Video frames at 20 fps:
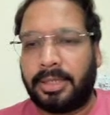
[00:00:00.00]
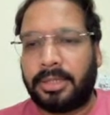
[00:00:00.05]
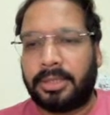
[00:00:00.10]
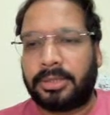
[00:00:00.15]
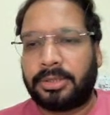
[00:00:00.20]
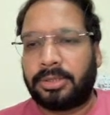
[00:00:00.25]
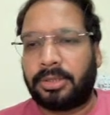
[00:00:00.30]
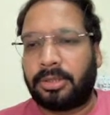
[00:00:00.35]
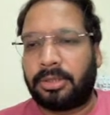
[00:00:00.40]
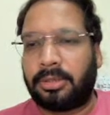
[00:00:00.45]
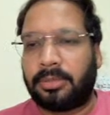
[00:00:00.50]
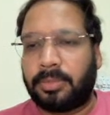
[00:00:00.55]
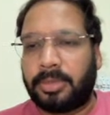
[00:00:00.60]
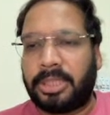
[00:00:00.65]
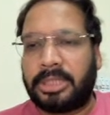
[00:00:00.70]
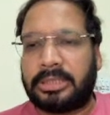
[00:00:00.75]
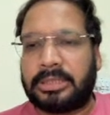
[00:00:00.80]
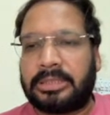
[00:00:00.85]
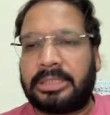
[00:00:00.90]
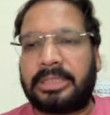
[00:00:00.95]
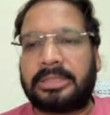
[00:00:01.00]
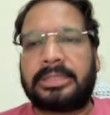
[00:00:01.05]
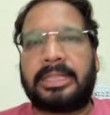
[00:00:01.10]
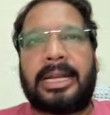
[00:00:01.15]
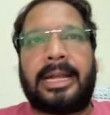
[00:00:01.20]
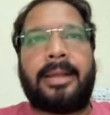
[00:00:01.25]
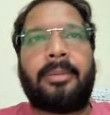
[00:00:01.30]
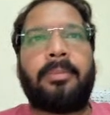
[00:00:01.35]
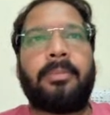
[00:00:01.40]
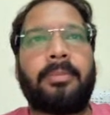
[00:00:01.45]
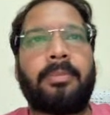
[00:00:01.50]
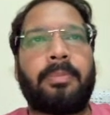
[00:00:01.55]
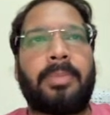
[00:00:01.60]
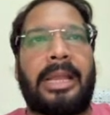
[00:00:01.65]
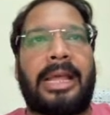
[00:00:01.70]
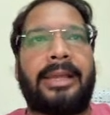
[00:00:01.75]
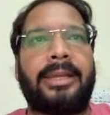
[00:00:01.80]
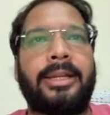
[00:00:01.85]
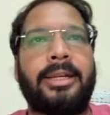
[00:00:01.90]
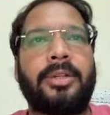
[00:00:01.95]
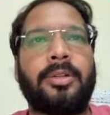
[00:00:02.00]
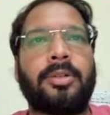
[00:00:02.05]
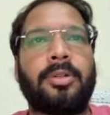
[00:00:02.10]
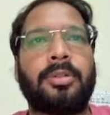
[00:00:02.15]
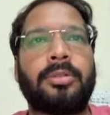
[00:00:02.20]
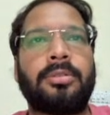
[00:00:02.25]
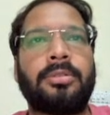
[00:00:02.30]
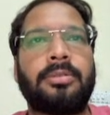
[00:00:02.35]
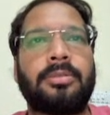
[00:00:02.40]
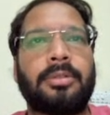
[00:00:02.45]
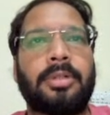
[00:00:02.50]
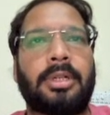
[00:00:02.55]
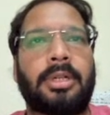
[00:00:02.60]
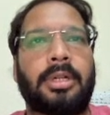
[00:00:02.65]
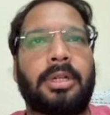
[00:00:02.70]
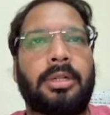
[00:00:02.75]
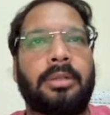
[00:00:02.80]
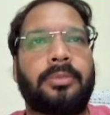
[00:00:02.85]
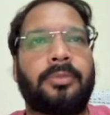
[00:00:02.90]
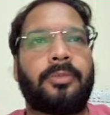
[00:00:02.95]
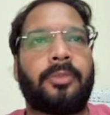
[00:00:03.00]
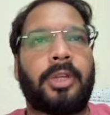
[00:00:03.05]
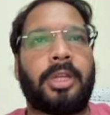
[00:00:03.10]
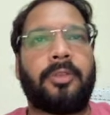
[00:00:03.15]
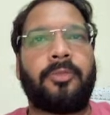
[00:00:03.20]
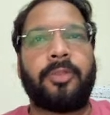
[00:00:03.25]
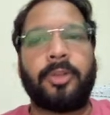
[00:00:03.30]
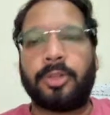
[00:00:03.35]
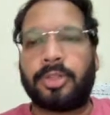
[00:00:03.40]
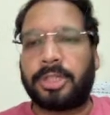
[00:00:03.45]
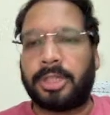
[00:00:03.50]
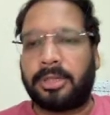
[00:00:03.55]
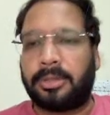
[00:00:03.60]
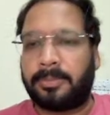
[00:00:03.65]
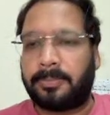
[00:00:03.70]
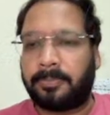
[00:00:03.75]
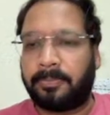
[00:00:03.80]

So this I am planning to do in future.